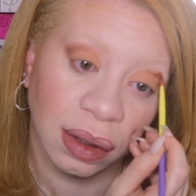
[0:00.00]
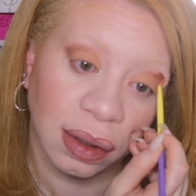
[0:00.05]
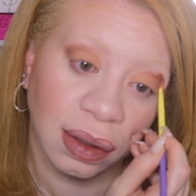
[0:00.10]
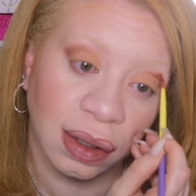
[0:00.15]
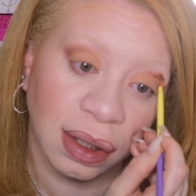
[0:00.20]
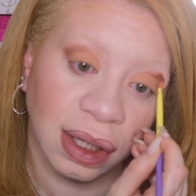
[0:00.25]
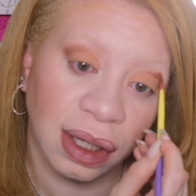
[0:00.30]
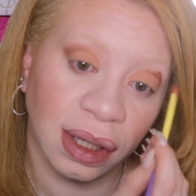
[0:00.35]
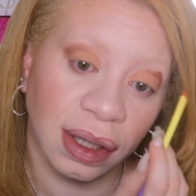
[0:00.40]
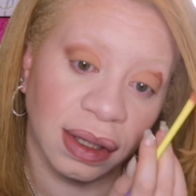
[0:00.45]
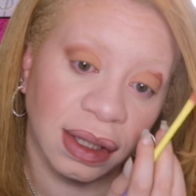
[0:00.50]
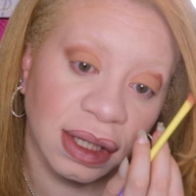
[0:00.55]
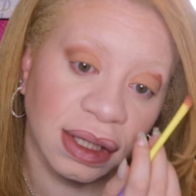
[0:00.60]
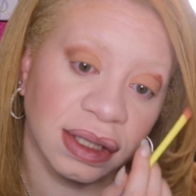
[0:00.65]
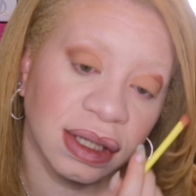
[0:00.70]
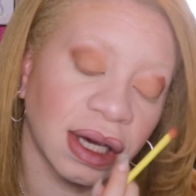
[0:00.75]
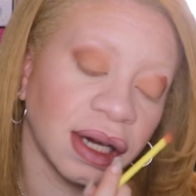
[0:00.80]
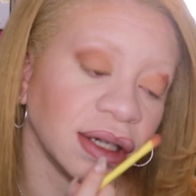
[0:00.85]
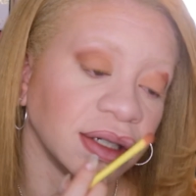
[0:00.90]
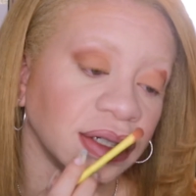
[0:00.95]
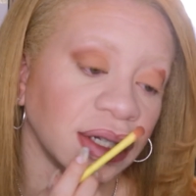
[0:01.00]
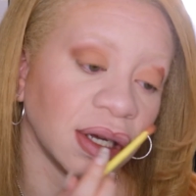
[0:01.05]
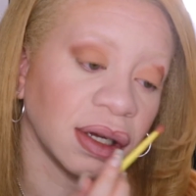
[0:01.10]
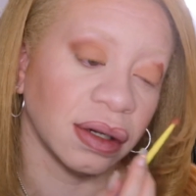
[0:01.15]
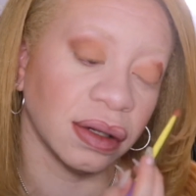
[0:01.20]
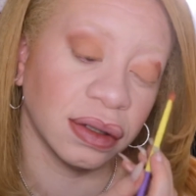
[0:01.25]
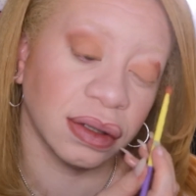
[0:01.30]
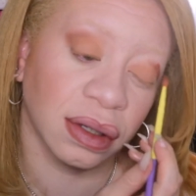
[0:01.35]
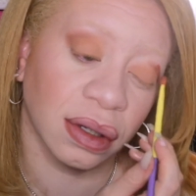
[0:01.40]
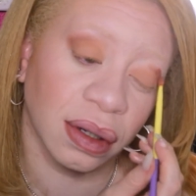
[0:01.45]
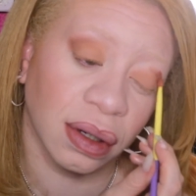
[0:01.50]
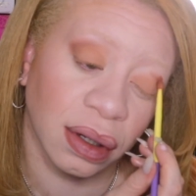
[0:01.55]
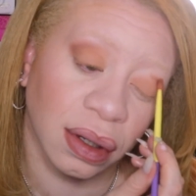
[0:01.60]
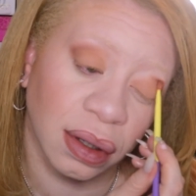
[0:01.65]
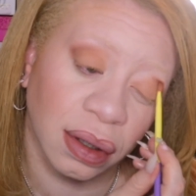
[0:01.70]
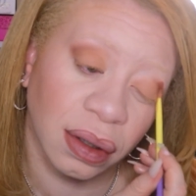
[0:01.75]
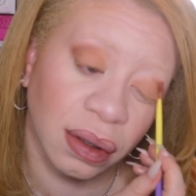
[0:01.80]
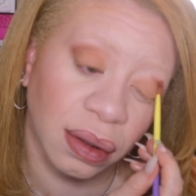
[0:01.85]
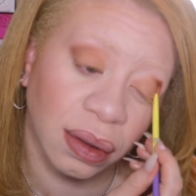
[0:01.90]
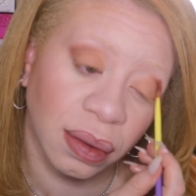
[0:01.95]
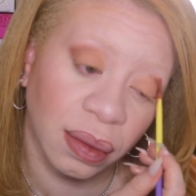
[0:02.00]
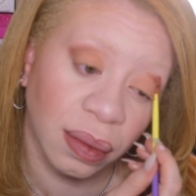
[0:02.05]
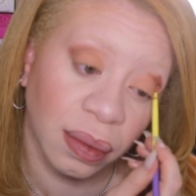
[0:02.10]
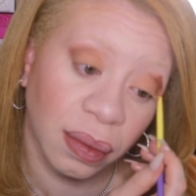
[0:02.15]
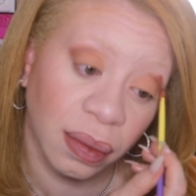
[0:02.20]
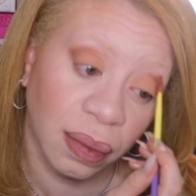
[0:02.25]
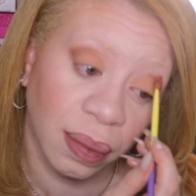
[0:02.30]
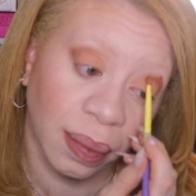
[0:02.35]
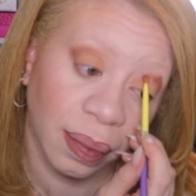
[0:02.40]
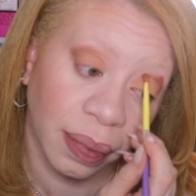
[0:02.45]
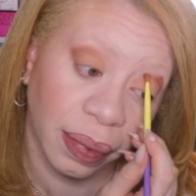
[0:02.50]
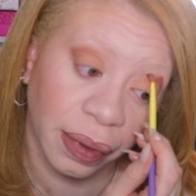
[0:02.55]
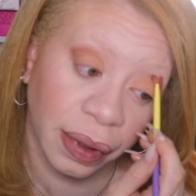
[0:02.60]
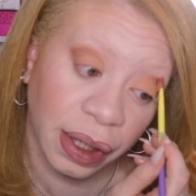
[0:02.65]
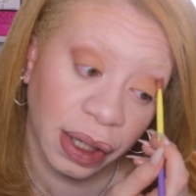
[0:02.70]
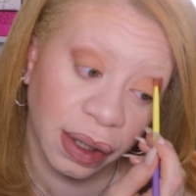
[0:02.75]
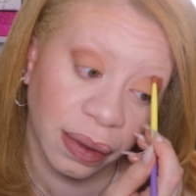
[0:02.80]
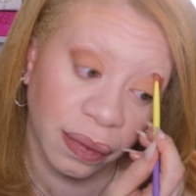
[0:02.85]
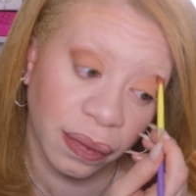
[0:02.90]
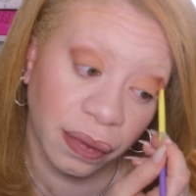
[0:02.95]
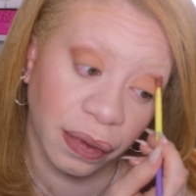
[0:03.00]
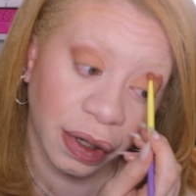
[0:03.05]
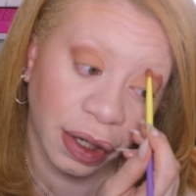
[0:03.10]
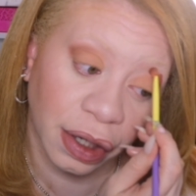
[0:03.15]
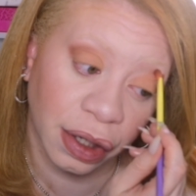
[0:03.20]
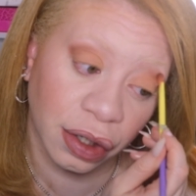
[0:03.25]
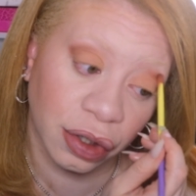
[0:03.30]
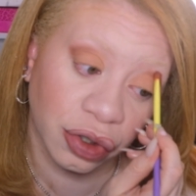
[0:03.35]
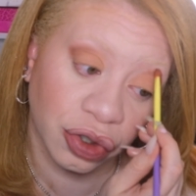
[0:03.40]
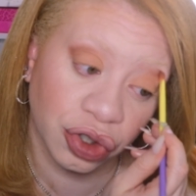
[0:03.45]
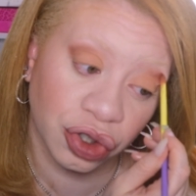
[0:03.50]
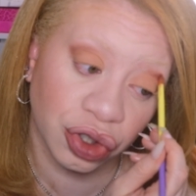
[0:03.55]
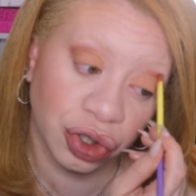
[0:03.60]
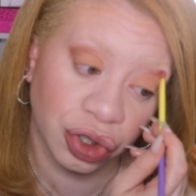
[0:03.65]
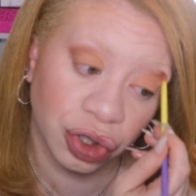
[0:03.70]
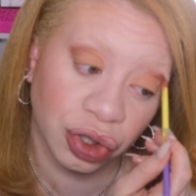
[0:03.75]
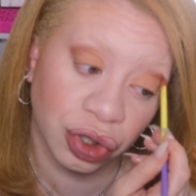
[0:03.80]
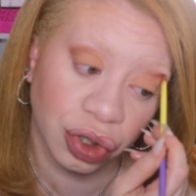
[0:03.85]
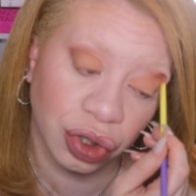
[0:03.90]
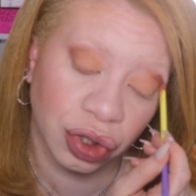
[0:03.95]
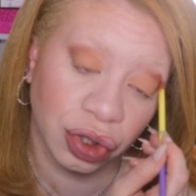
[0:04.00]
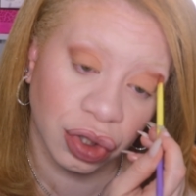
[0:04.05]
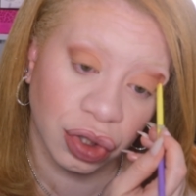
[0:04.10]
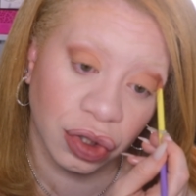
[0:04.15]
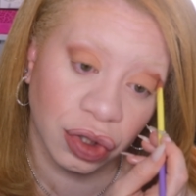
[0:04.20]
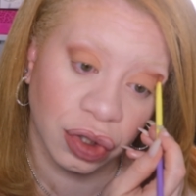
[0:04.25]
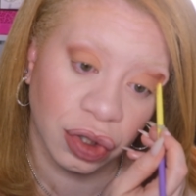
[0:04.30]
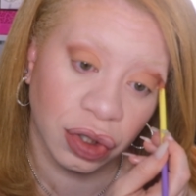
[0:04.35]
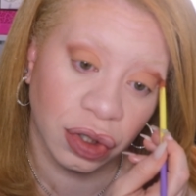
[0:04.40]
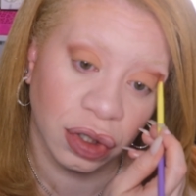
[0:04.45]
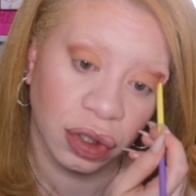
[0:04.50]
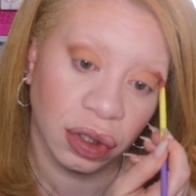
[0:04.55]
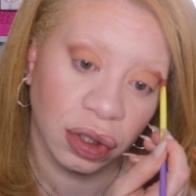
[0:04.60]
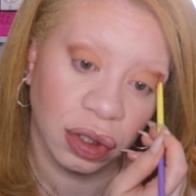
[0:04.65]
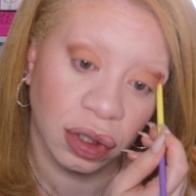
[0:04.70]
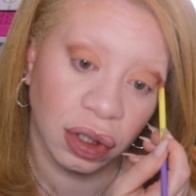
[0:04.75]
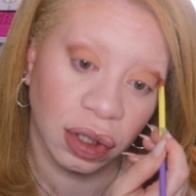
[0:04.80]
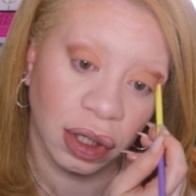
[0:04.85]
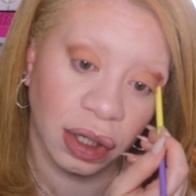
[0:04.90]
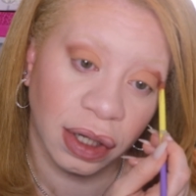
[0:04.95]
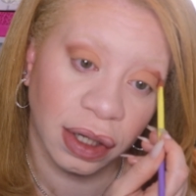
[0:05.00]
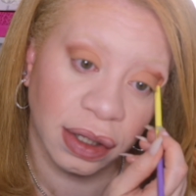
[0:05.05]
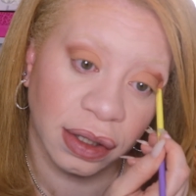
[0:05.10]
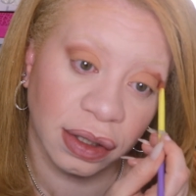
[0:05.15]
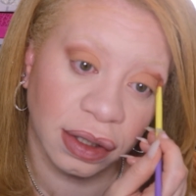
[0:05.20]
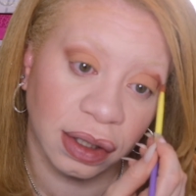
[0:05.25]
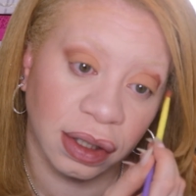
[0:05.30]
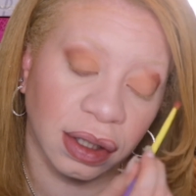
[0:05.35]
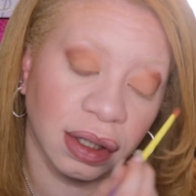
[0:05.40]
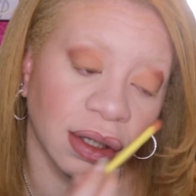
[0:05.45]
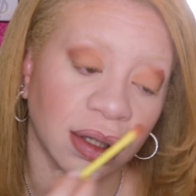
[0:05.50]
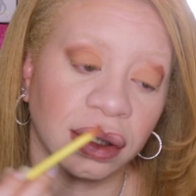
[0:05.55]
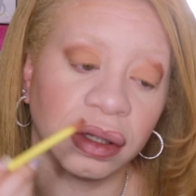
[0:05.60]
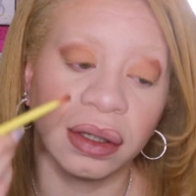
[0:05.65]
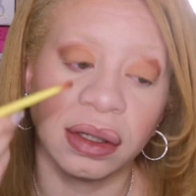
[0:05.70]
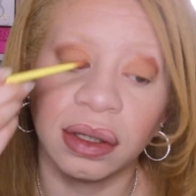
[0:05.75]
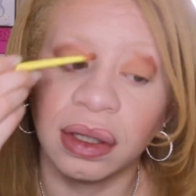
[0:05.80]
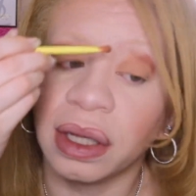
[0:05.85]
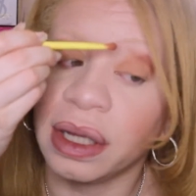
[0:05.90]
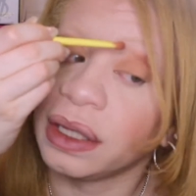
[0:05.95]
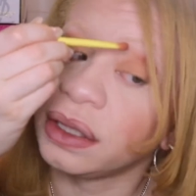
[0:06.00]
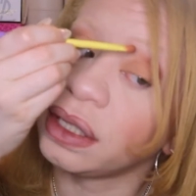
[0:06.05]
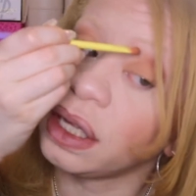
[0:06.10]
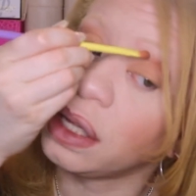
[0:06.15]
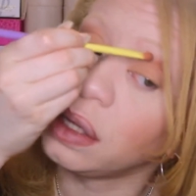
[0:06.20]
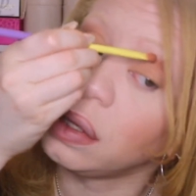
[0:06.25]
Yeah, these eyeshadows are pretty rich, I think. Like they